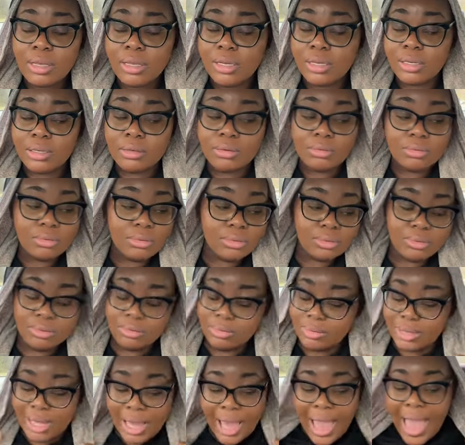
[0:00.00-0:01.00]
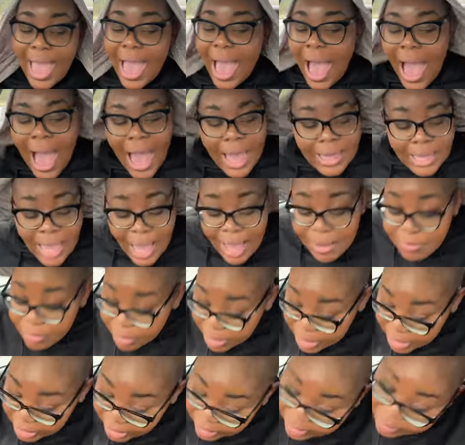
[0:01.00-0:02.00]
Oh, I, I
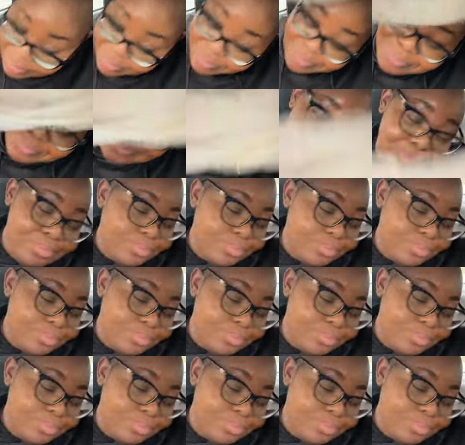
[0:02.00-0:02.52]
believe,